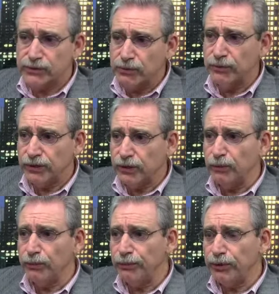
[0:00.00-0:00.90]
So,
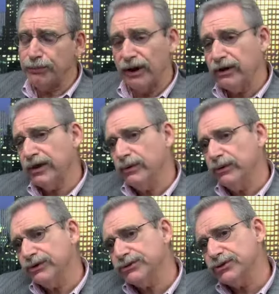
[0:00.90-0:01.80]
we're pretty proud of that.
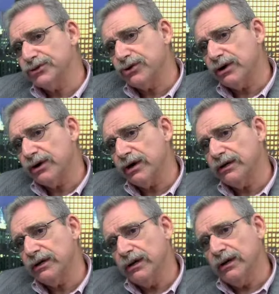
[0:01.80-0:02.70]
We also draw
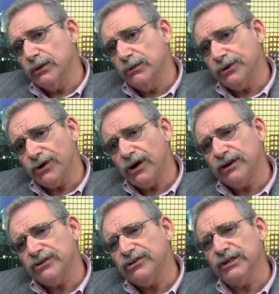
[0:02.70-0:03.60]
on
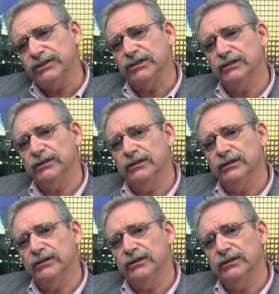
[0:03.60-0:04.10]
tradition.